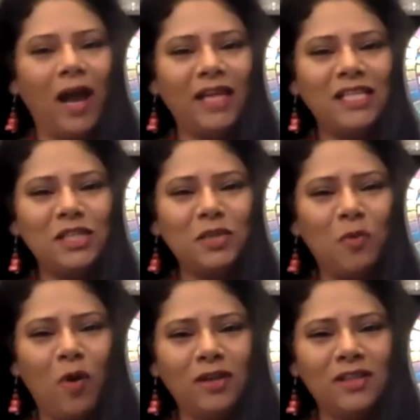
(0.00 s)
do you
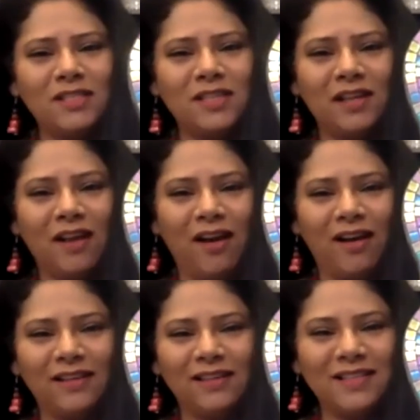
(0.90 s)
want this guitar?
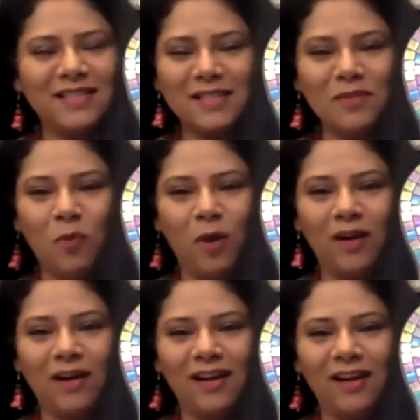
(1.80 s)
This doesn't work.
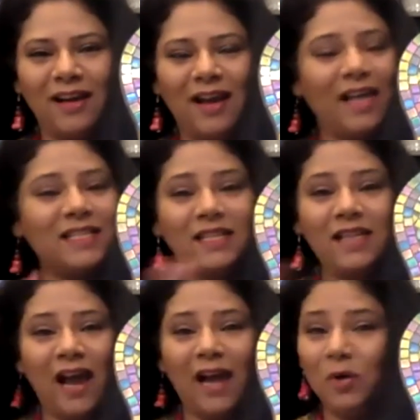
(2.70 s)
I said, yeah,
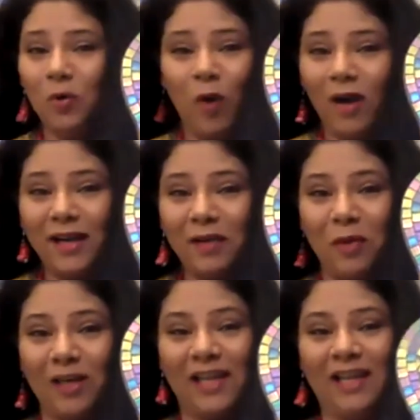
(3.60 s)
I wanted a
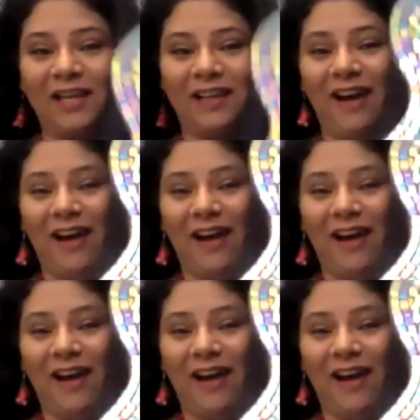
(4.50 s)
working guitar.